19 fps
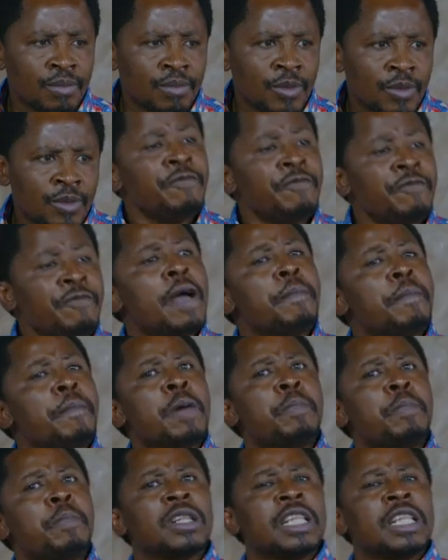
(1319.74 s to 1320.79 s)
If the
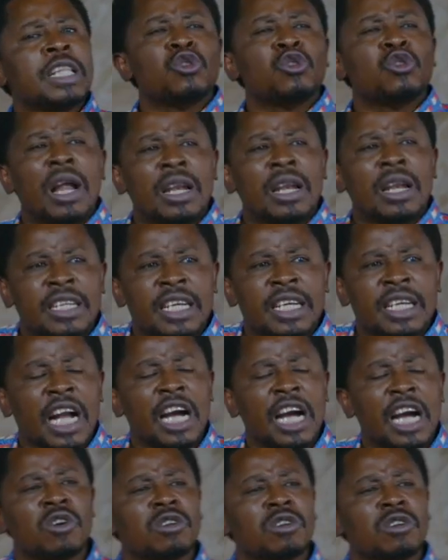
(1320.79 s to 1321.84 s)
people that you are leading cannot be